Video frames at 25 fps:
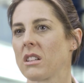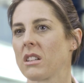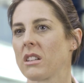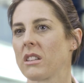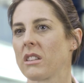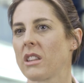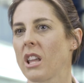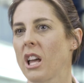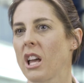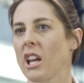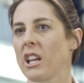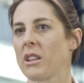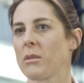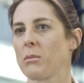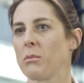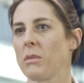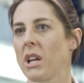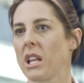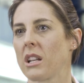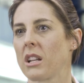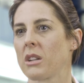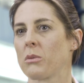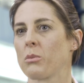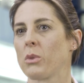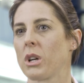that
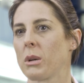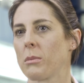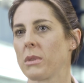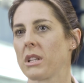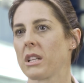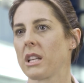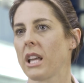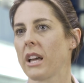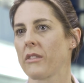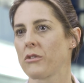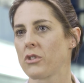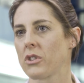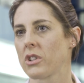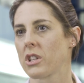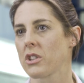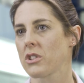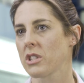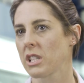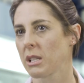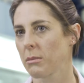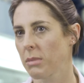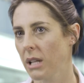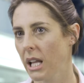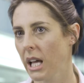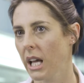men and women have
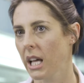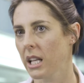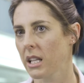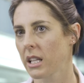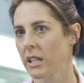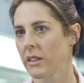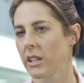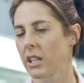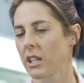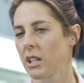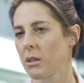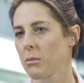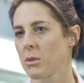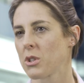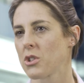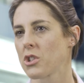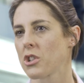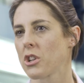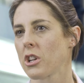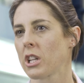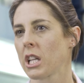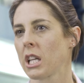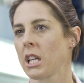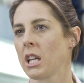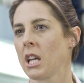traditionally played in the human
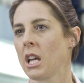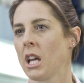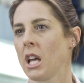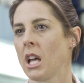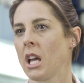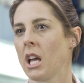journey.